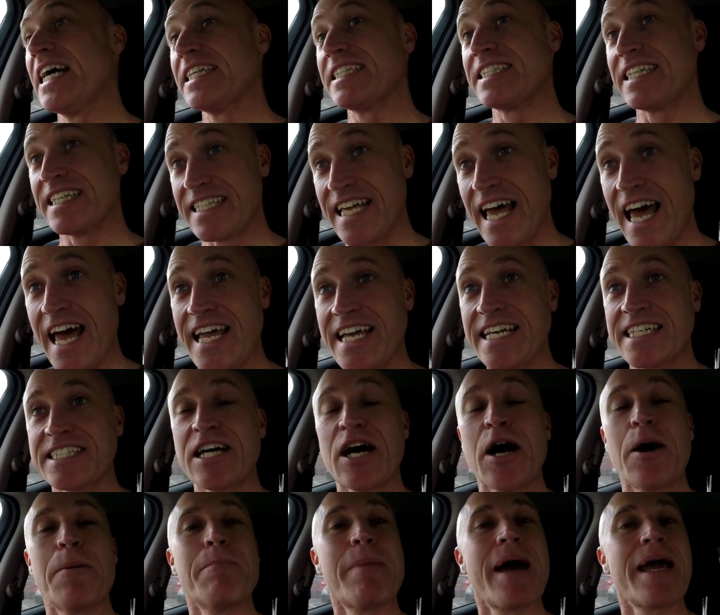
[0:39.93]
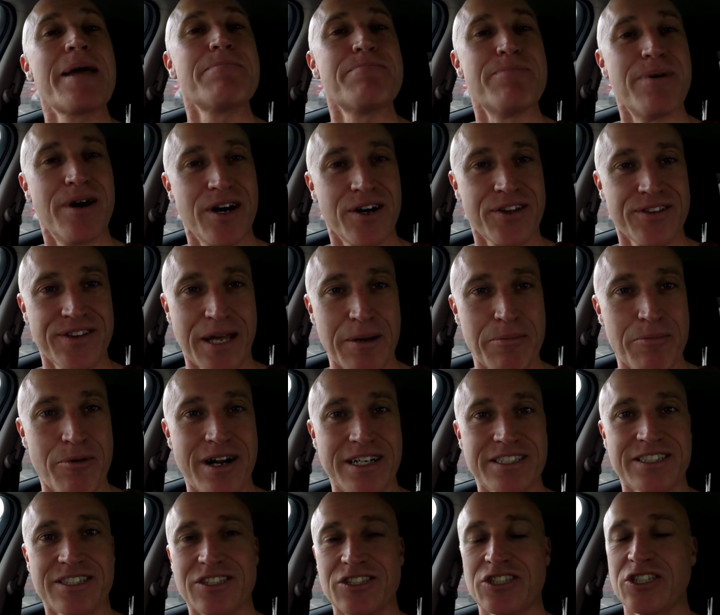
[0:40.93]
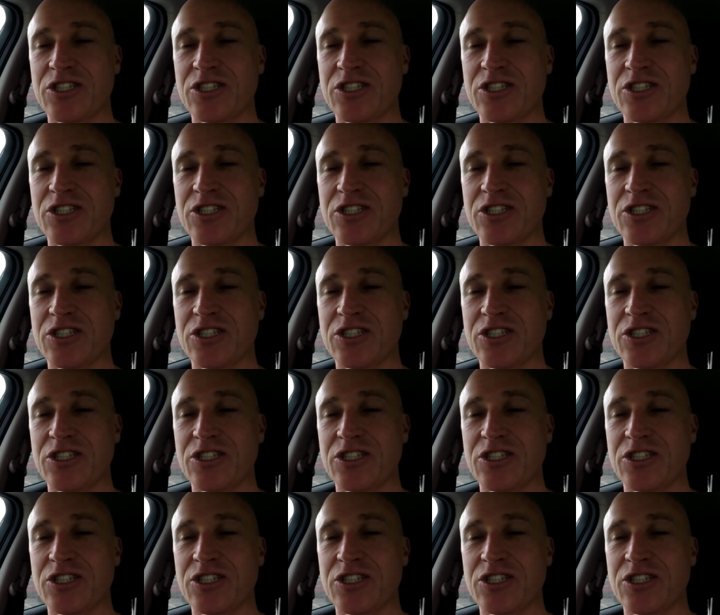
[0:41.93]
Today is her main birthday present.